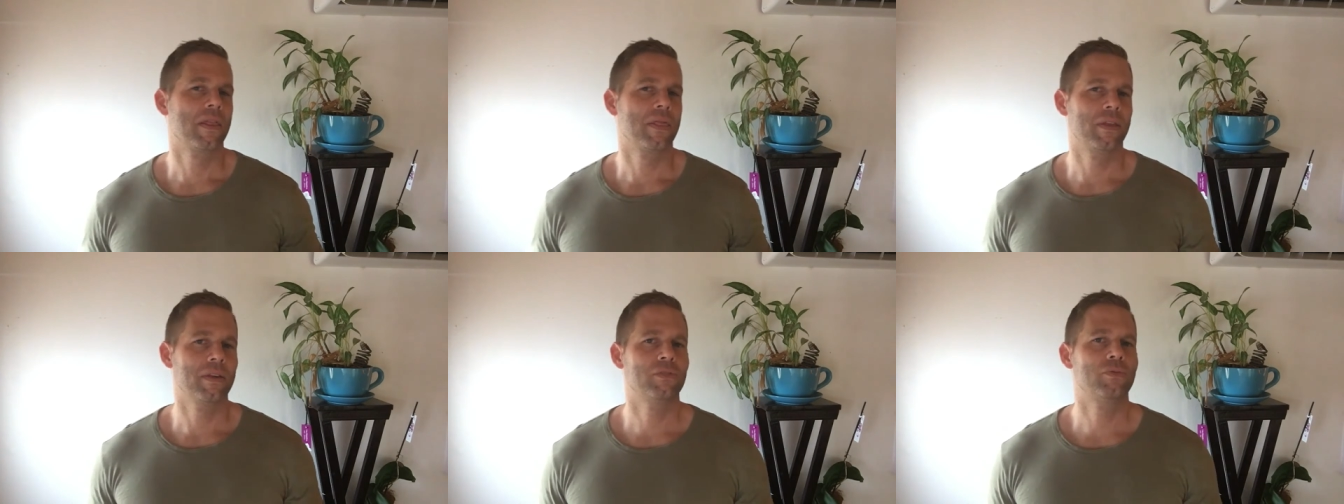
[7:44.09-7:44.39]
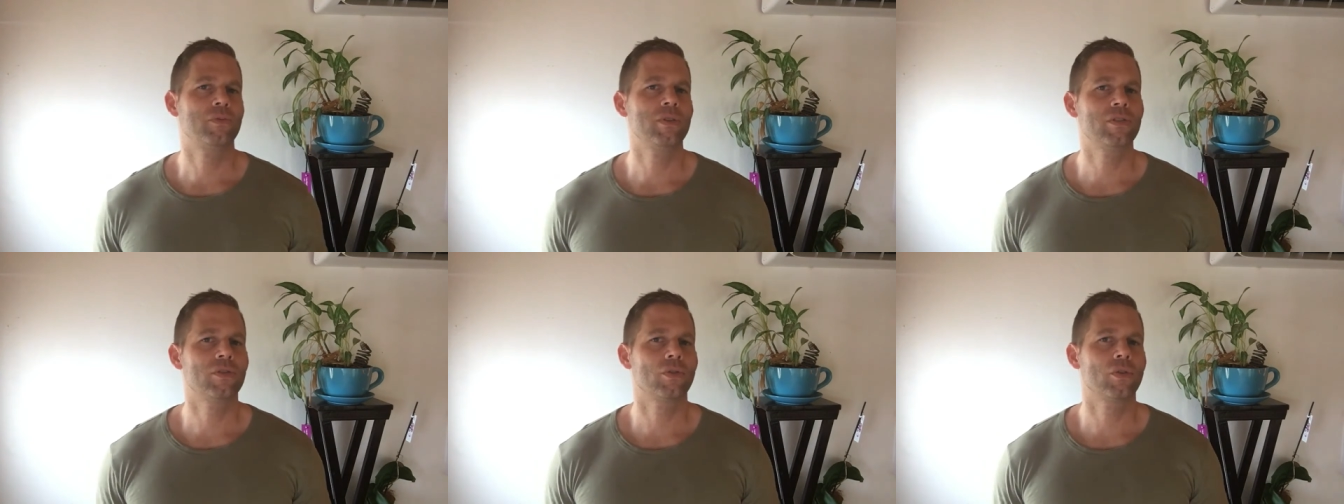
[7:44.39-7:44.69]

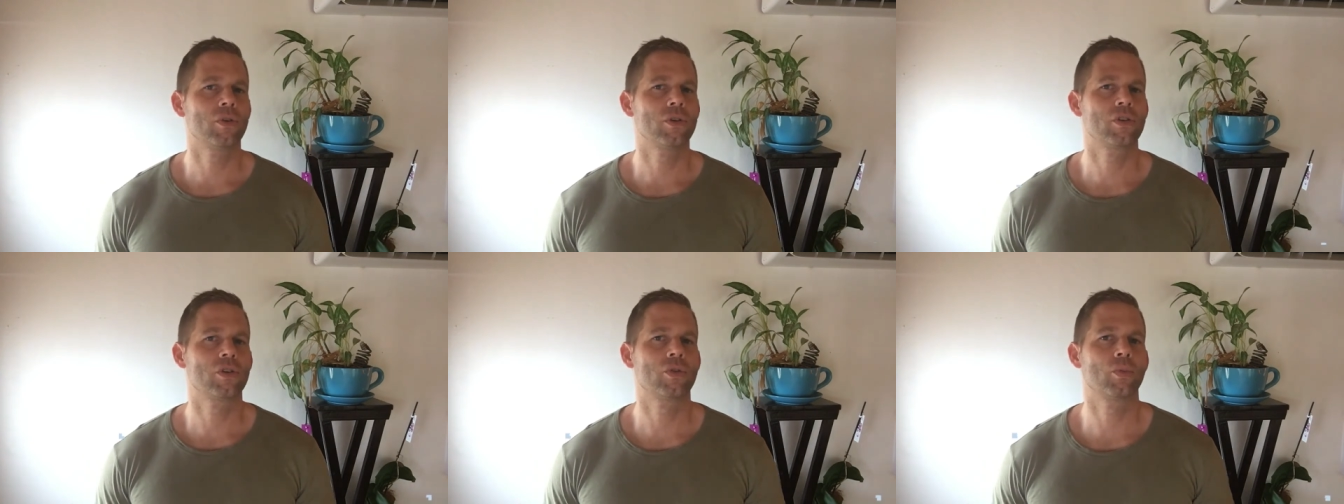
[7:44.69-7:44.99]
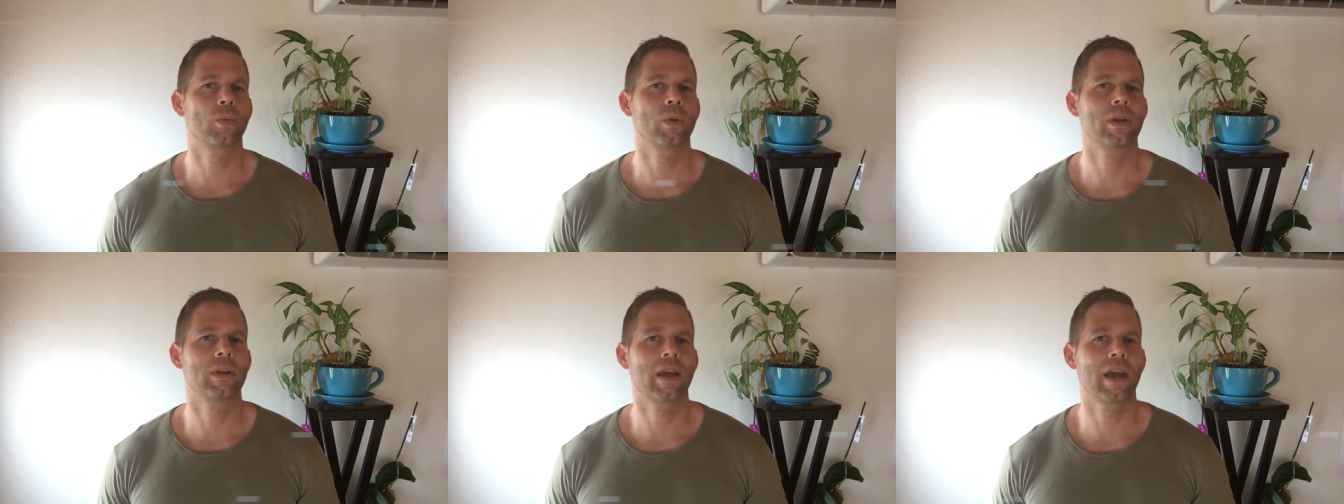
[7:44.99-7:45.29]
this
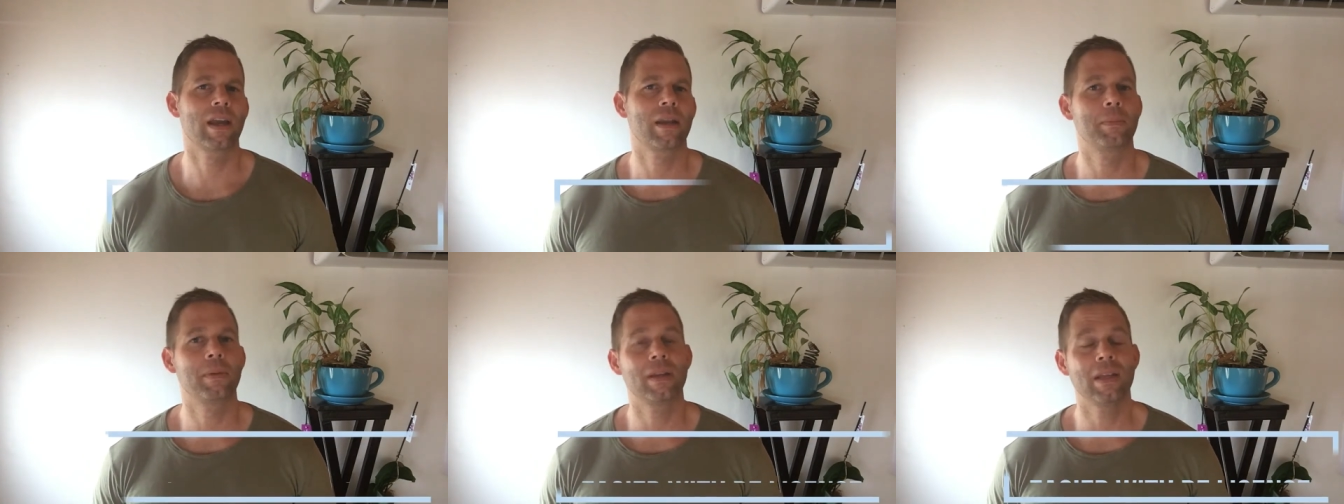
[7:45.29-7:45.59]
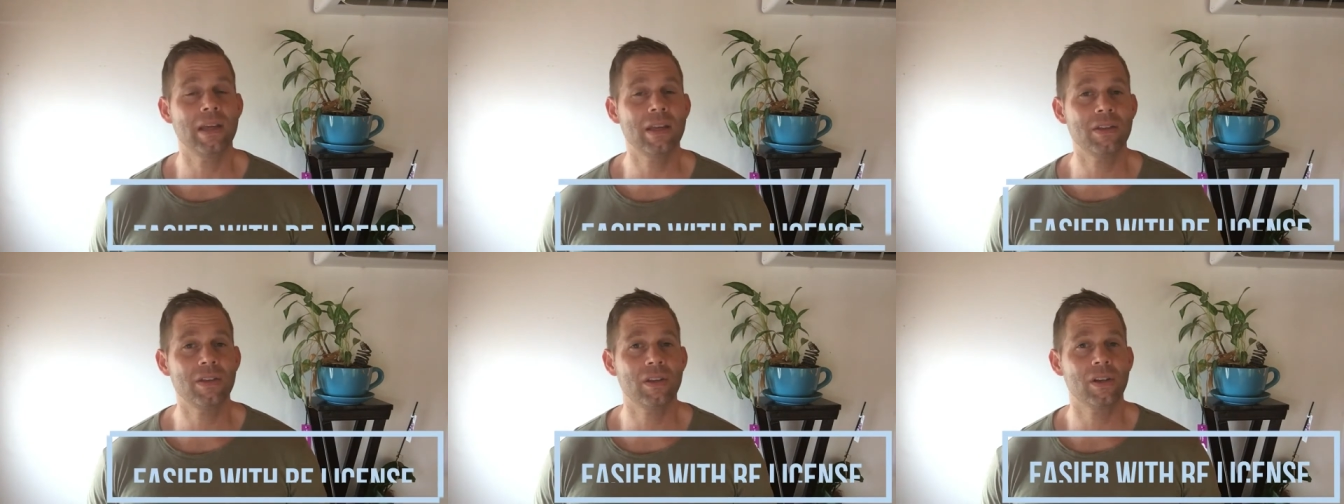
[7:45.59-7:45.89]
research will get a bit
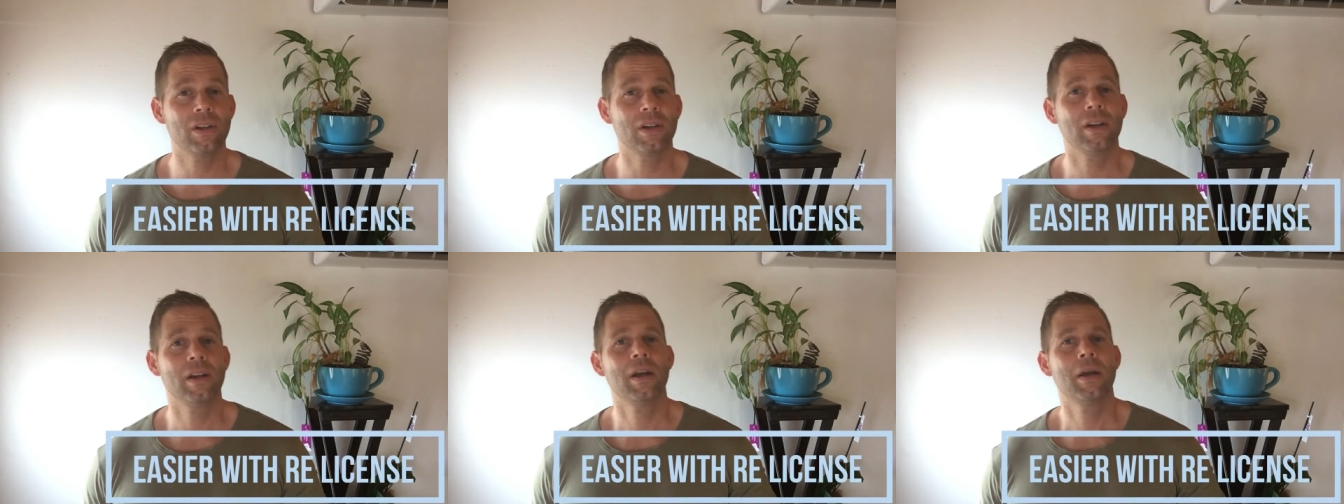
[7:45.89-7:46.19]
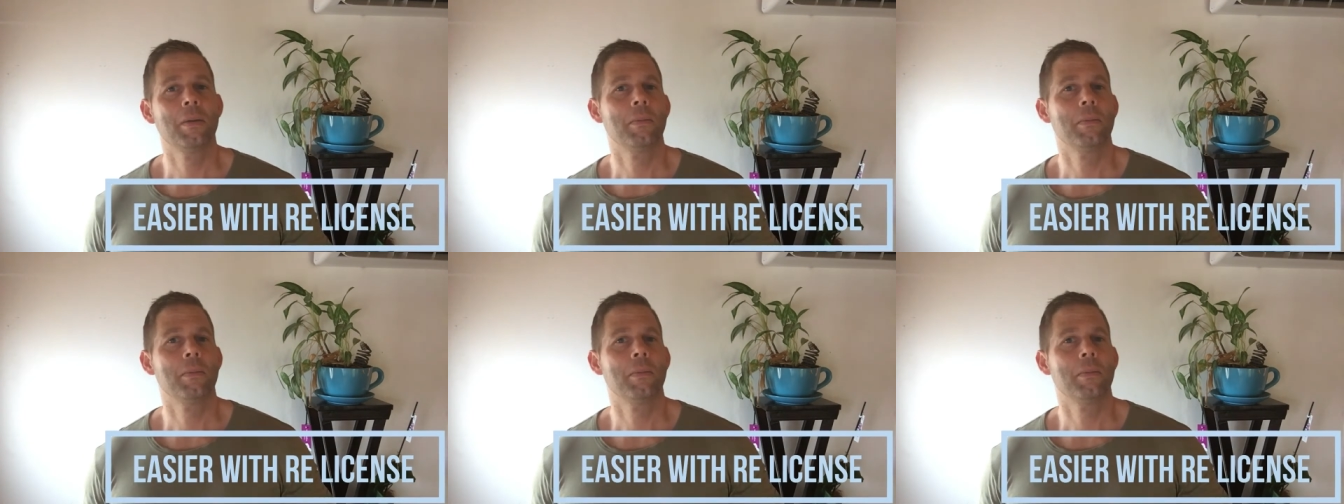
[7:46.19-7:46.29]
easier.